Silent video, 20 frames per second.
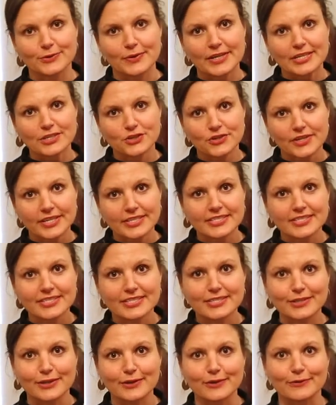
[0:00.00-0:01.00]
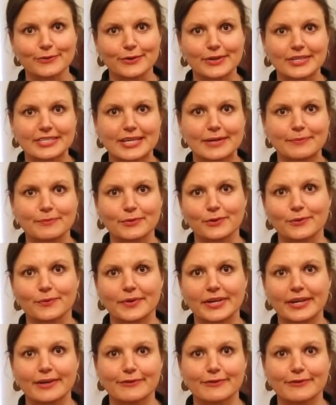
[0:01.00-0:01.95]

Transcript: or interests. So, for example, we